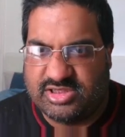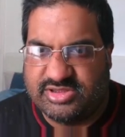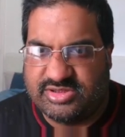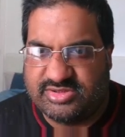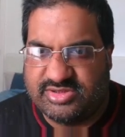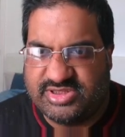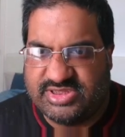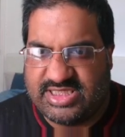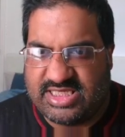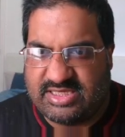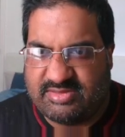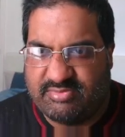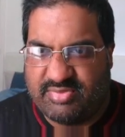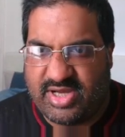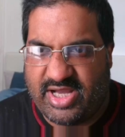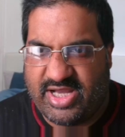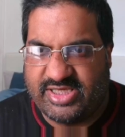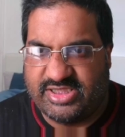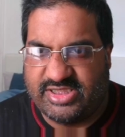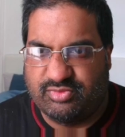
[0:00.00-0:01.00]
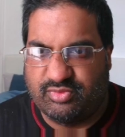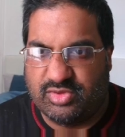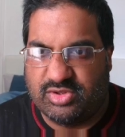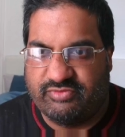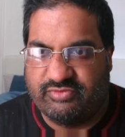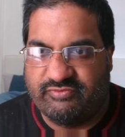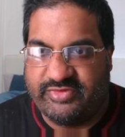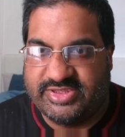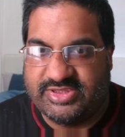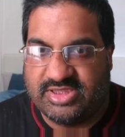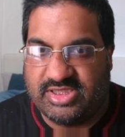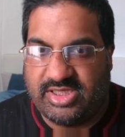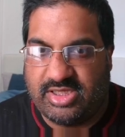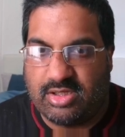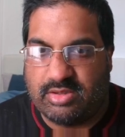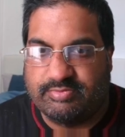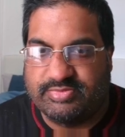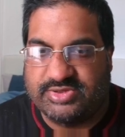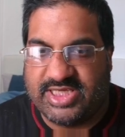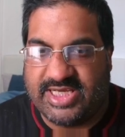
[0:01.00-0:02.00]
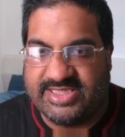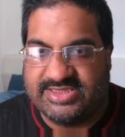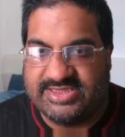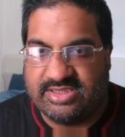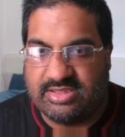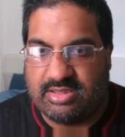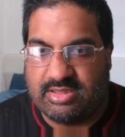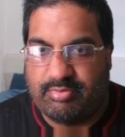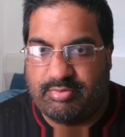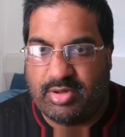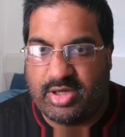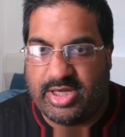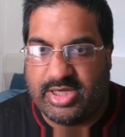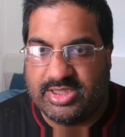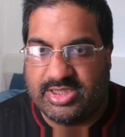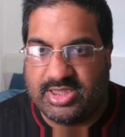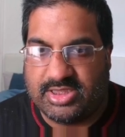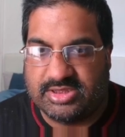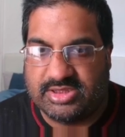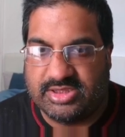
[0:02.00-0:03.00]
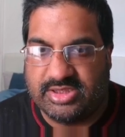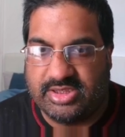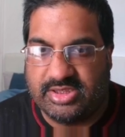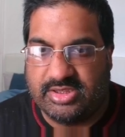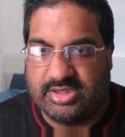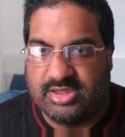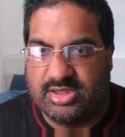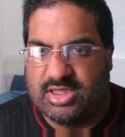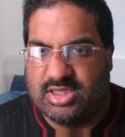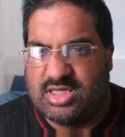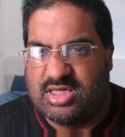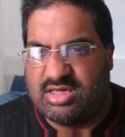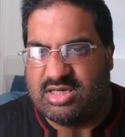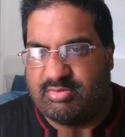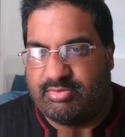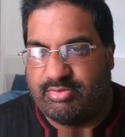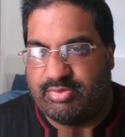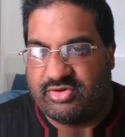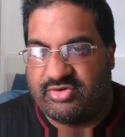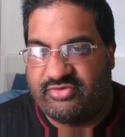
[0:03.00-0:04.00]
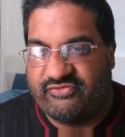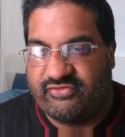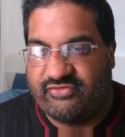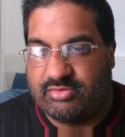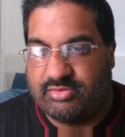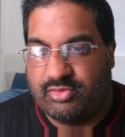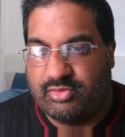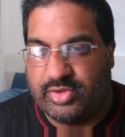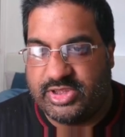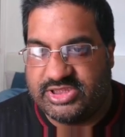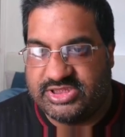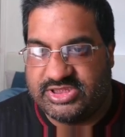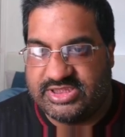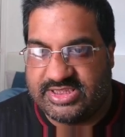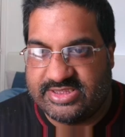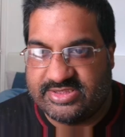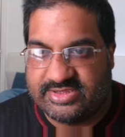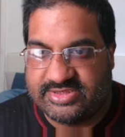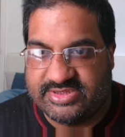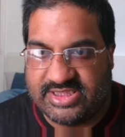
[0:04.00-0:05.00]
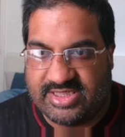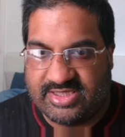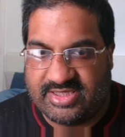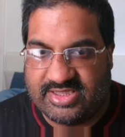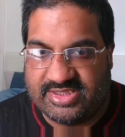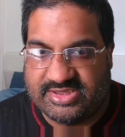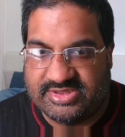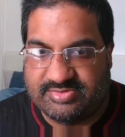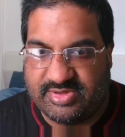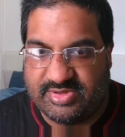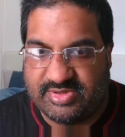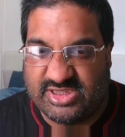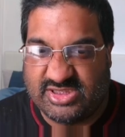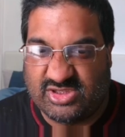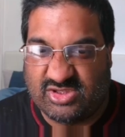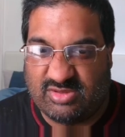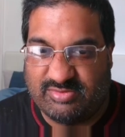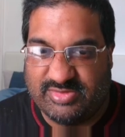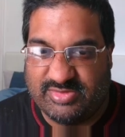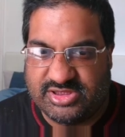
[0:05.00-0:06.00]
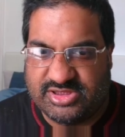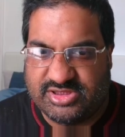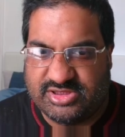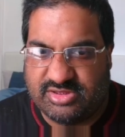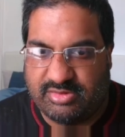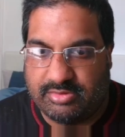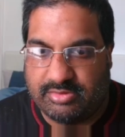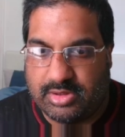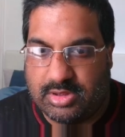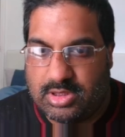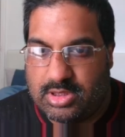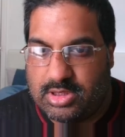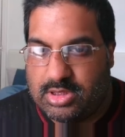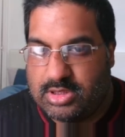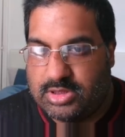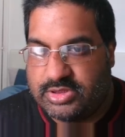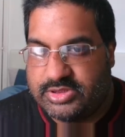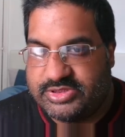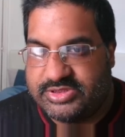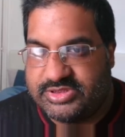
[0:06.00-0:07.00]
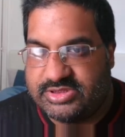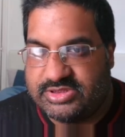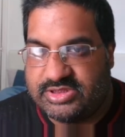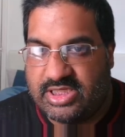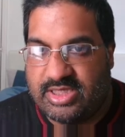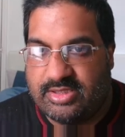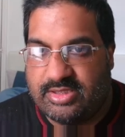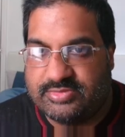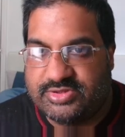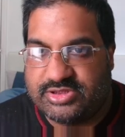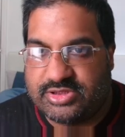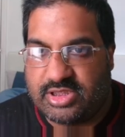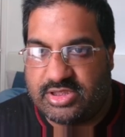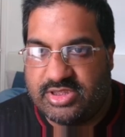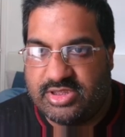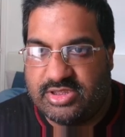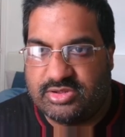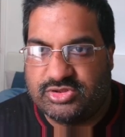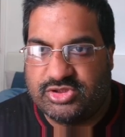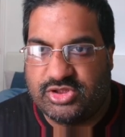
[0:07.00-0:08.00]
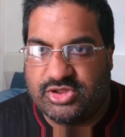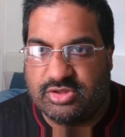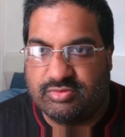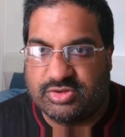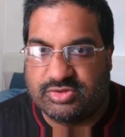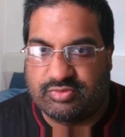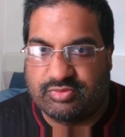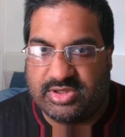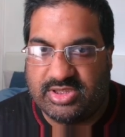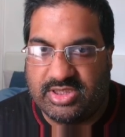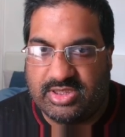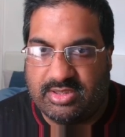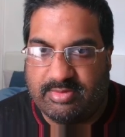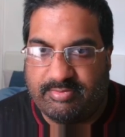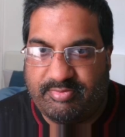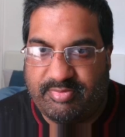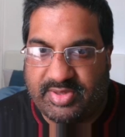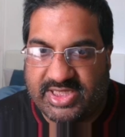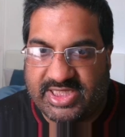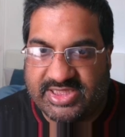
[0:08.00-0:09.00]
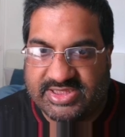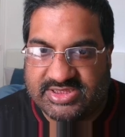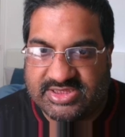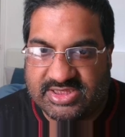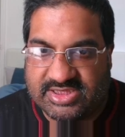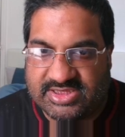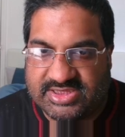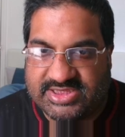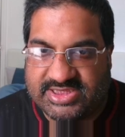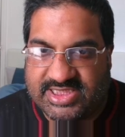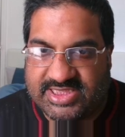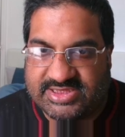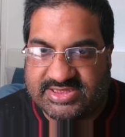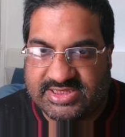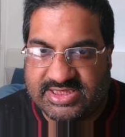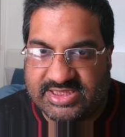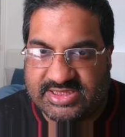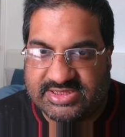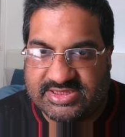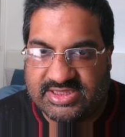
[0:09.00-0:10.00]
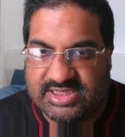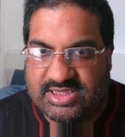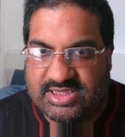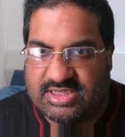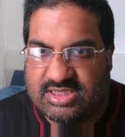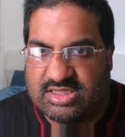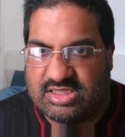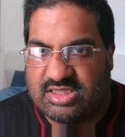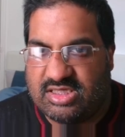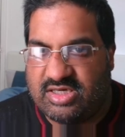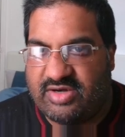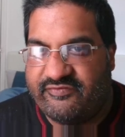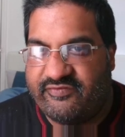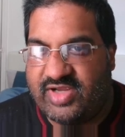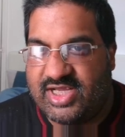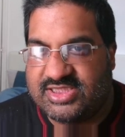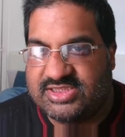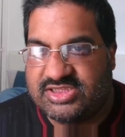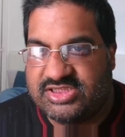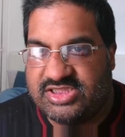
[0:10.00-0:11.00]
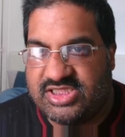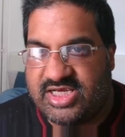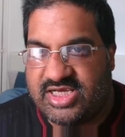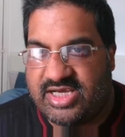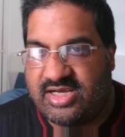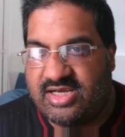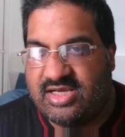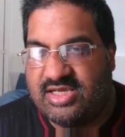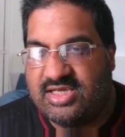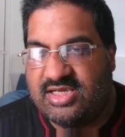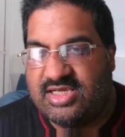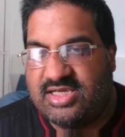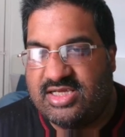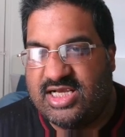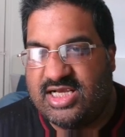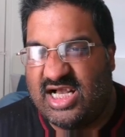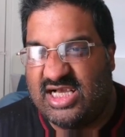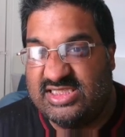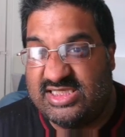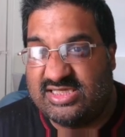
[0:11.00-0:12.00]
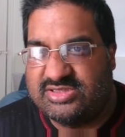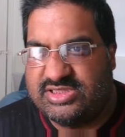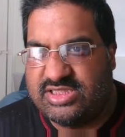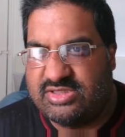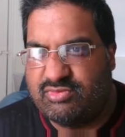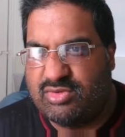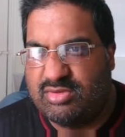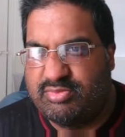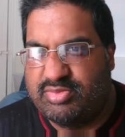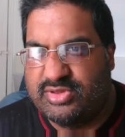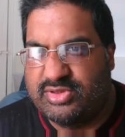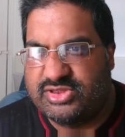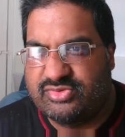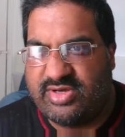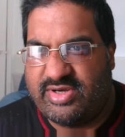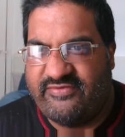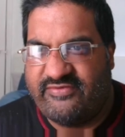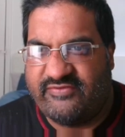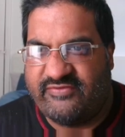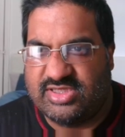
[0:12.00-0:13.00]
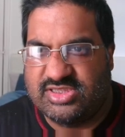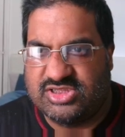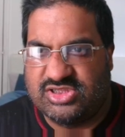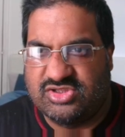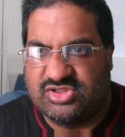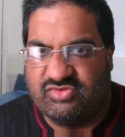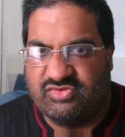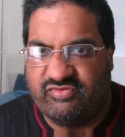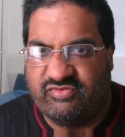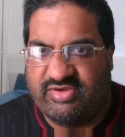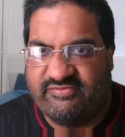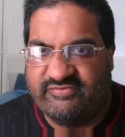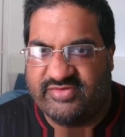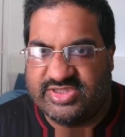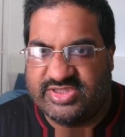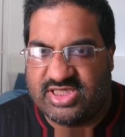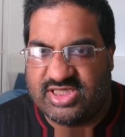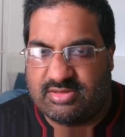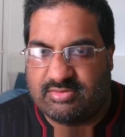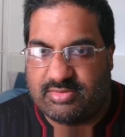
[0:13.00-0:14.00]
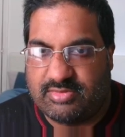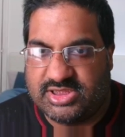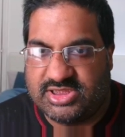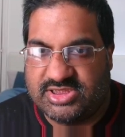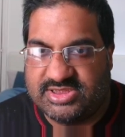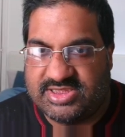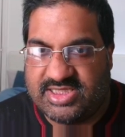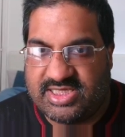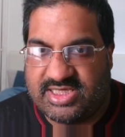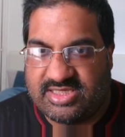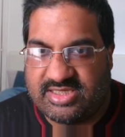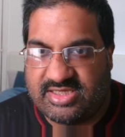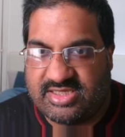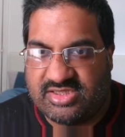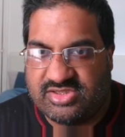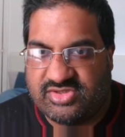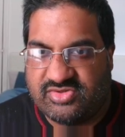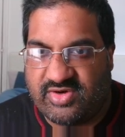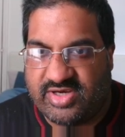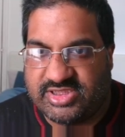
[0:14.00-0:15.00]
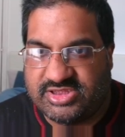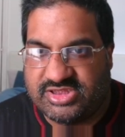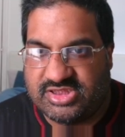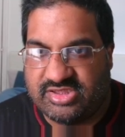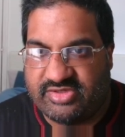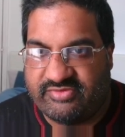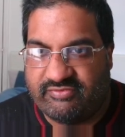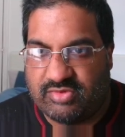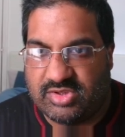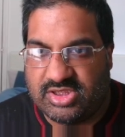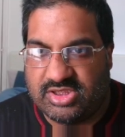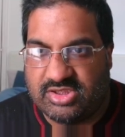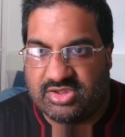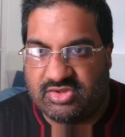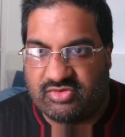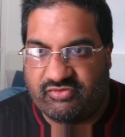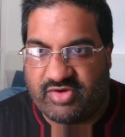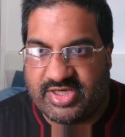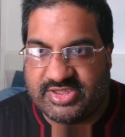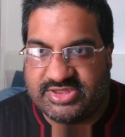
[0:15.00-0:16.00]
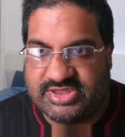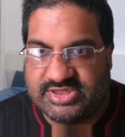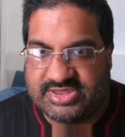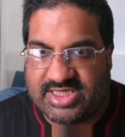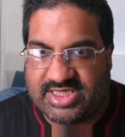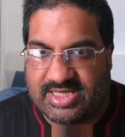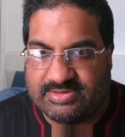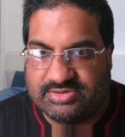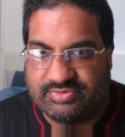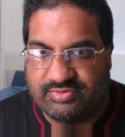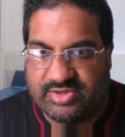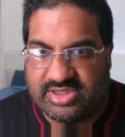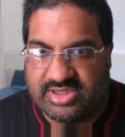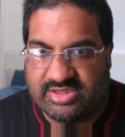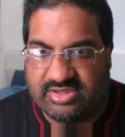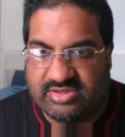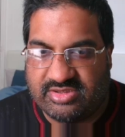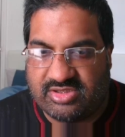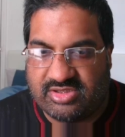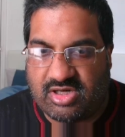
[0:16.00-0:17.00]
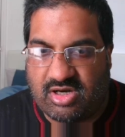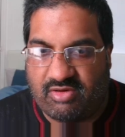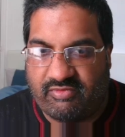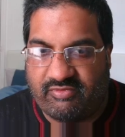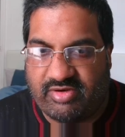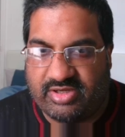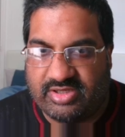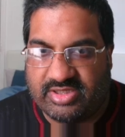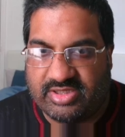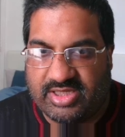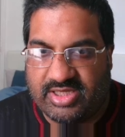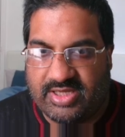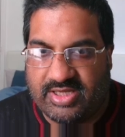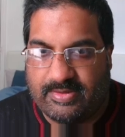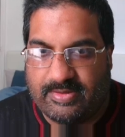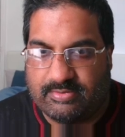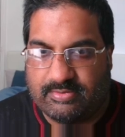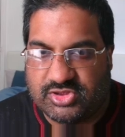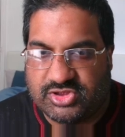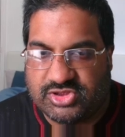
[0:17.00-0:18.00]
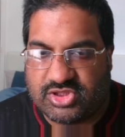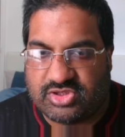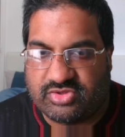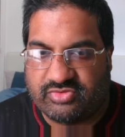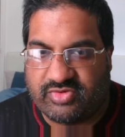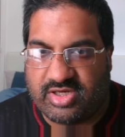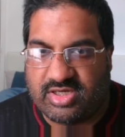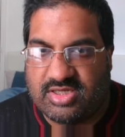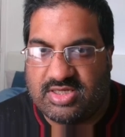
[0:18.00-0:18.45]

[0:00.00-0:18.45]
Steam page were recently updated, implying that the Born from a Wish DLC announcement is coming soon. Silent Hill 2 was one of the biggest successes of last year. A DLC will persuade fans to revisit a modern day iteration of one of the greatest games within the horror genre.